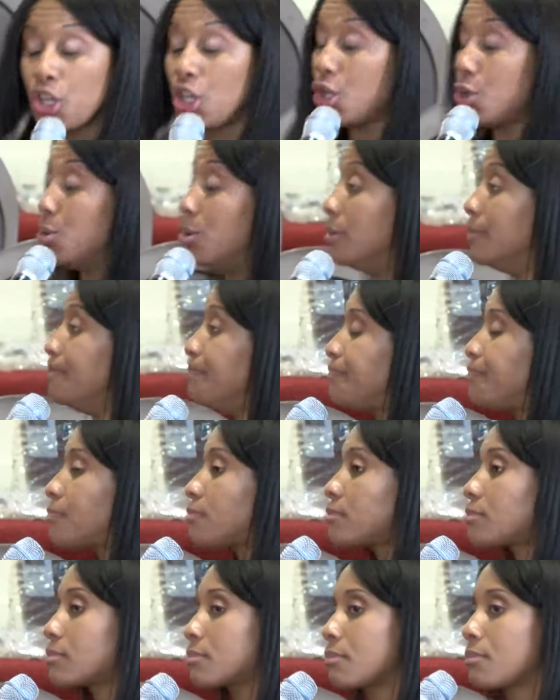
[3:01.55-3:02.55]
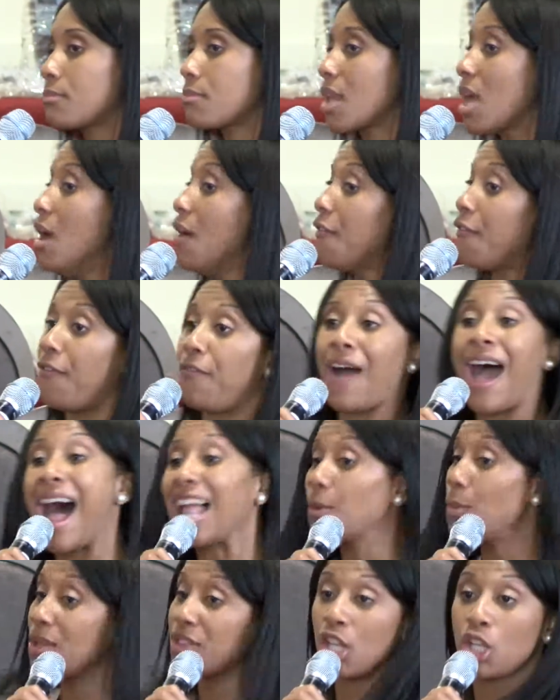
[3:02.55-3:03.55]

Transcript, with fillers: you, following